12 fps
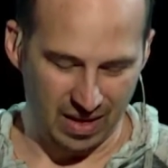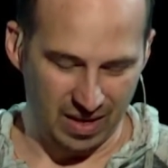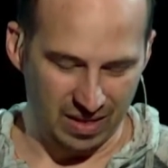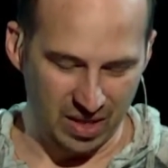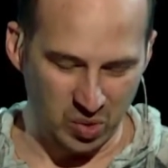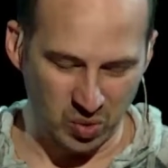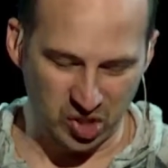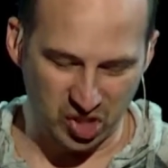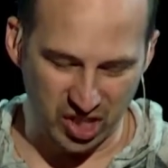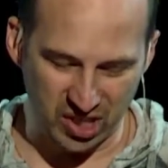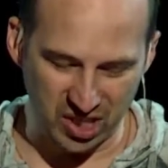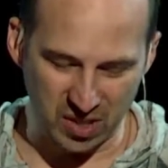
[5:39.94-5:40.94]
This was
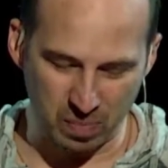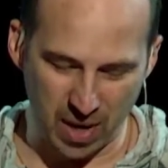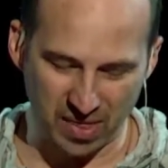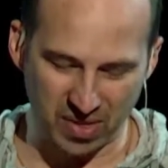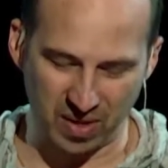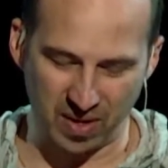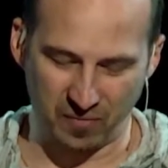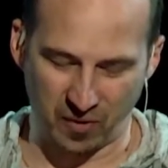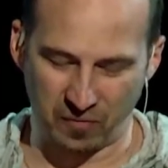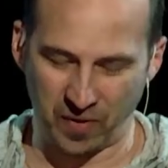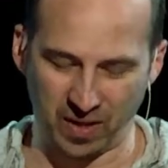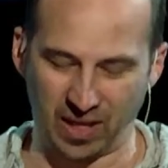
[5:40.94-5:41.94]
Jesus' method in
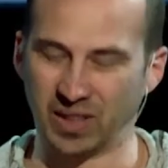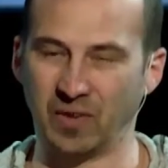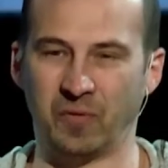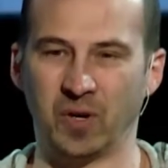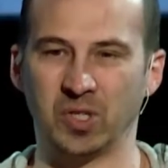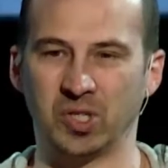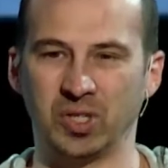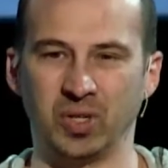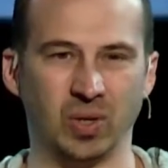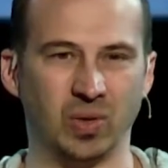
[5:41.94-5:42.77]
fulfilling the first two.